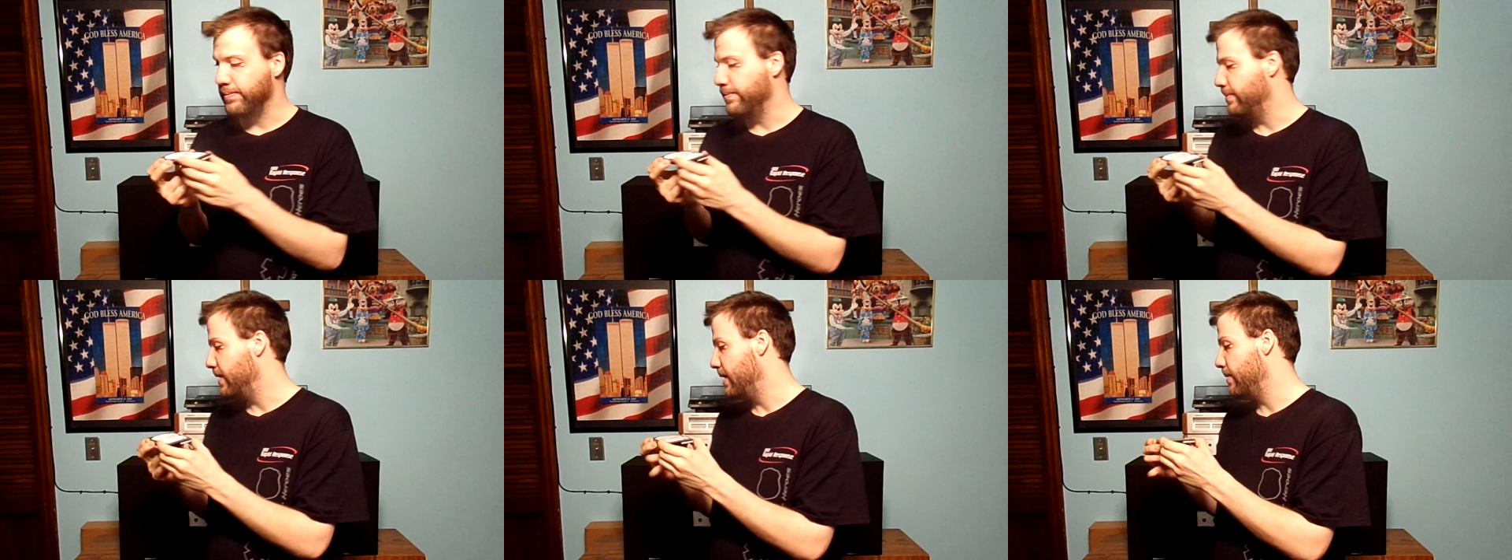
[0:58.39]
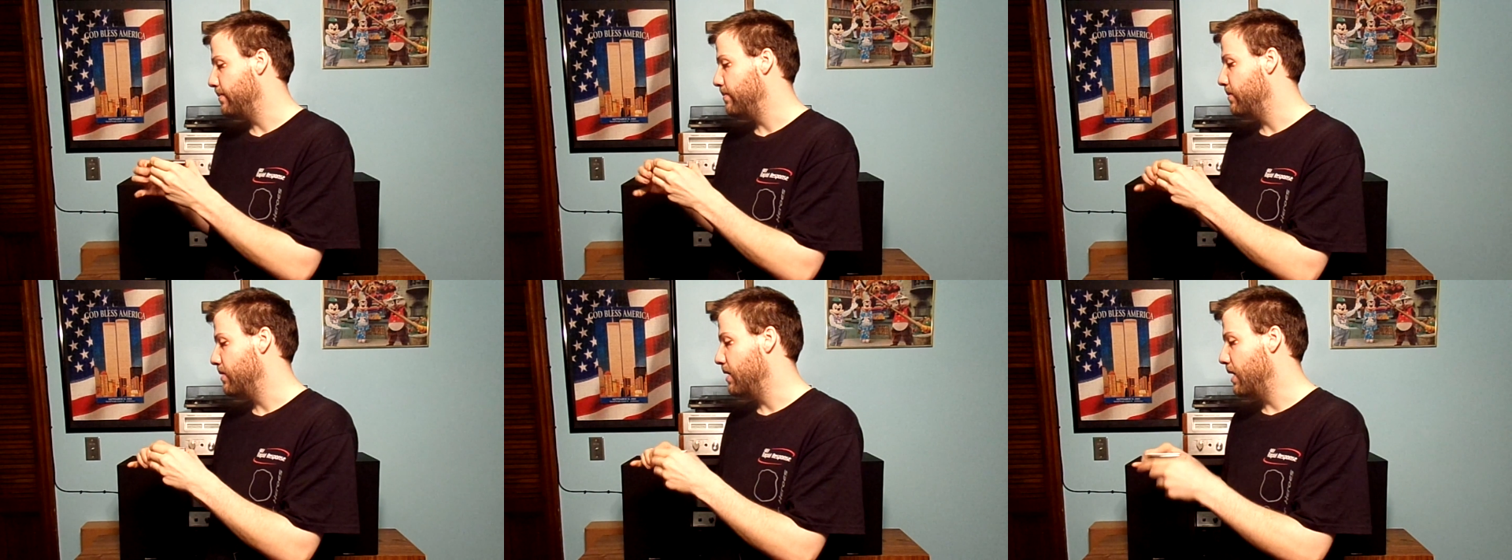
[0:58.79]
But
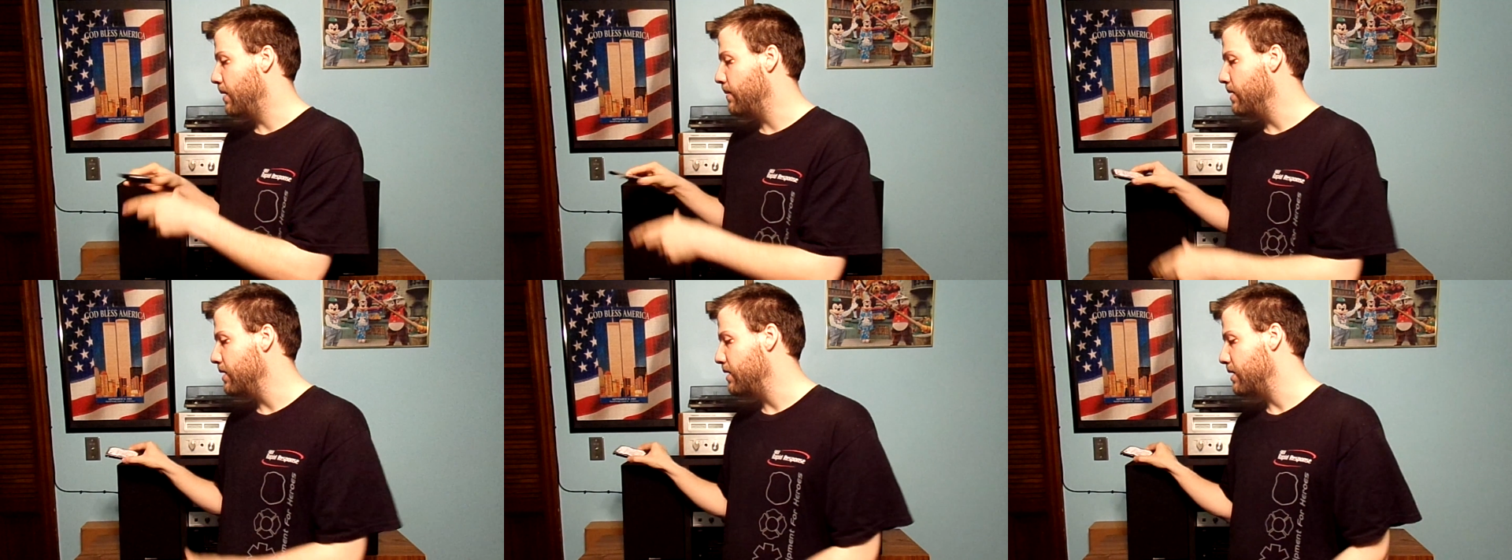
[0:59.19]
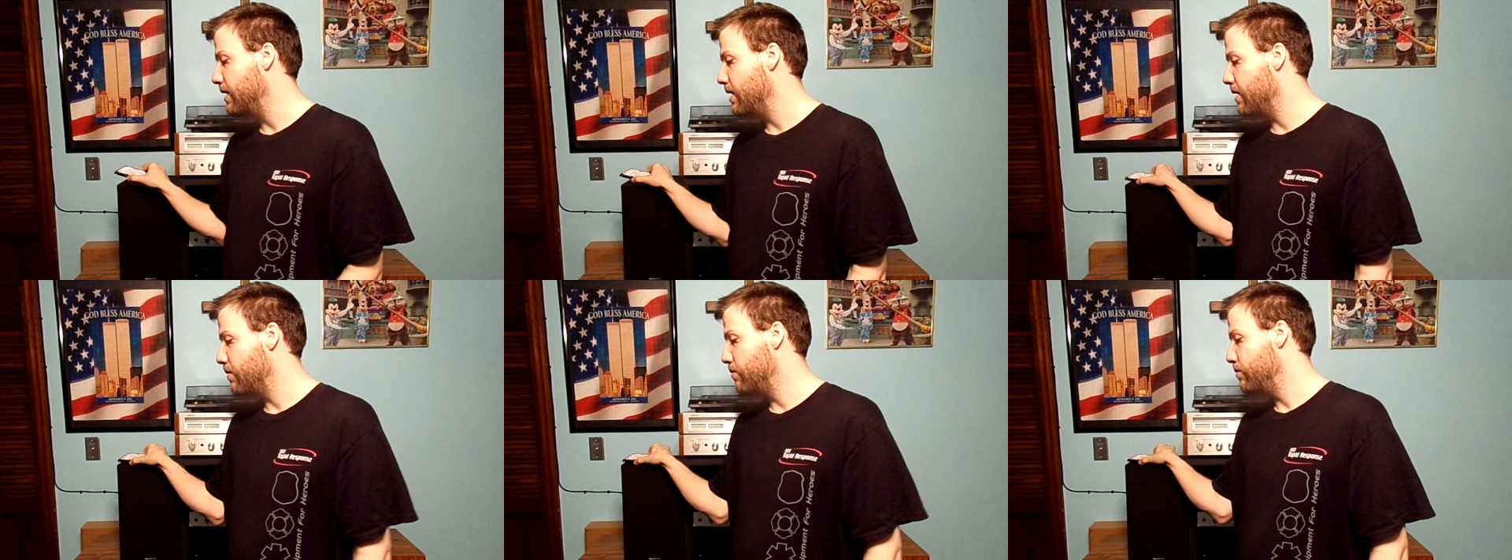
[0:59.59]
I'm just
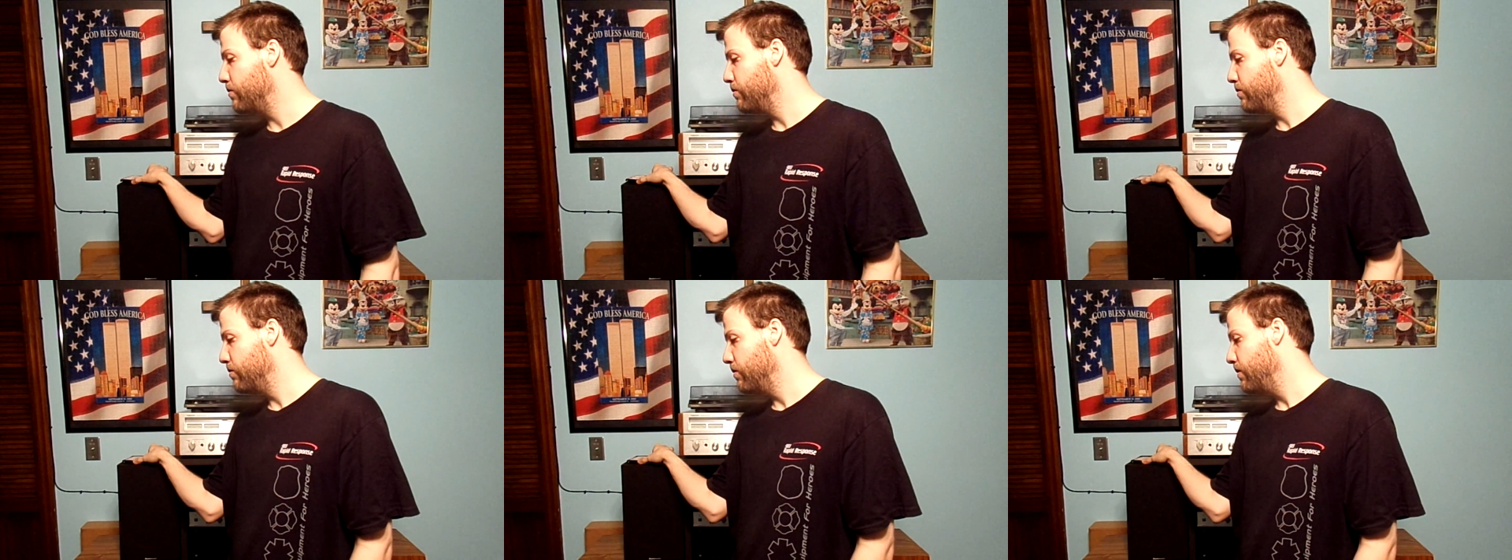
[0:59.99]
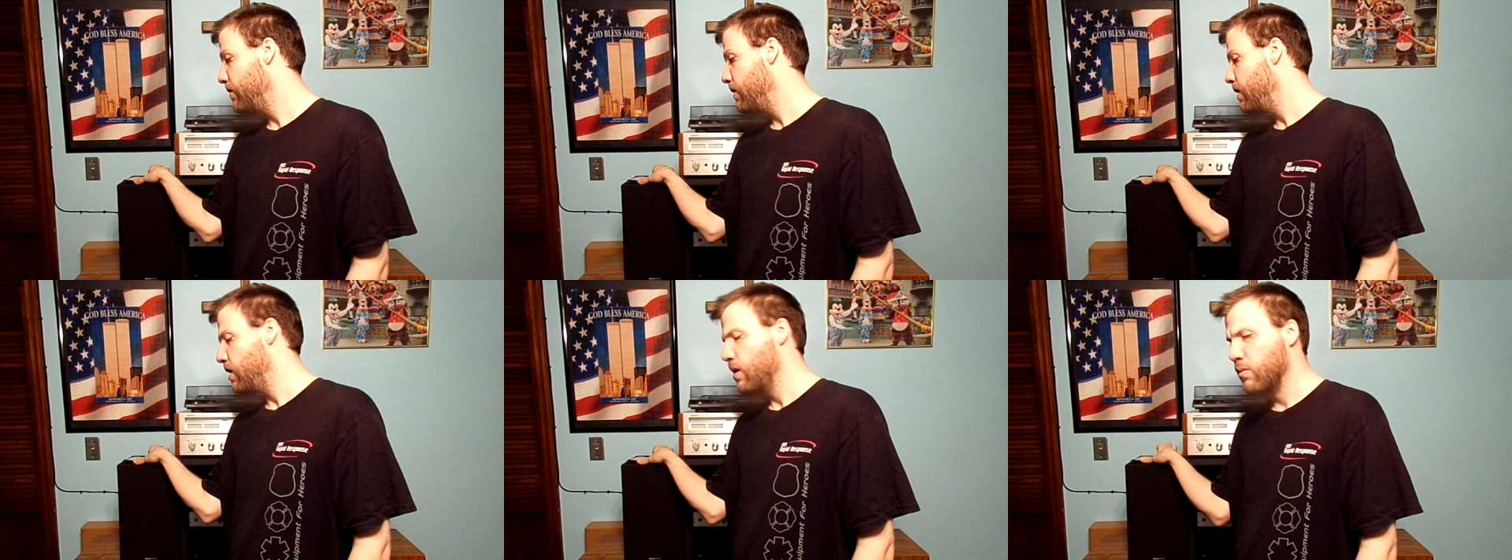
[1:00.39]
like
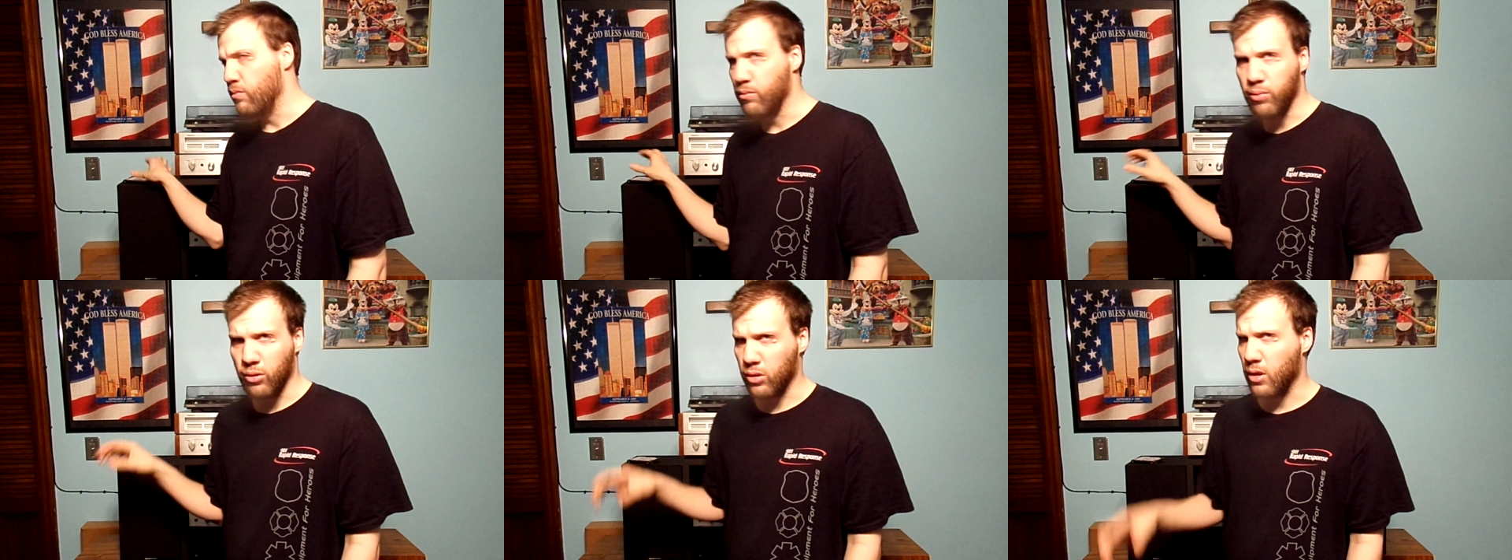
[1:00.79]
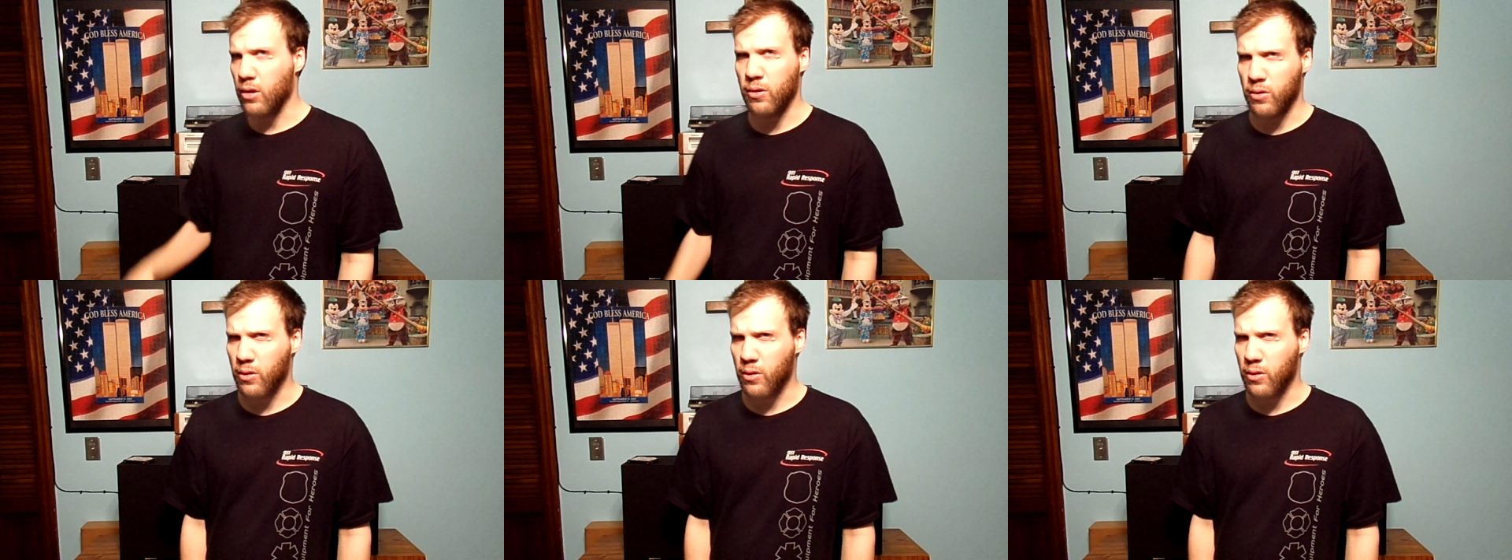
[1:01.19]
blown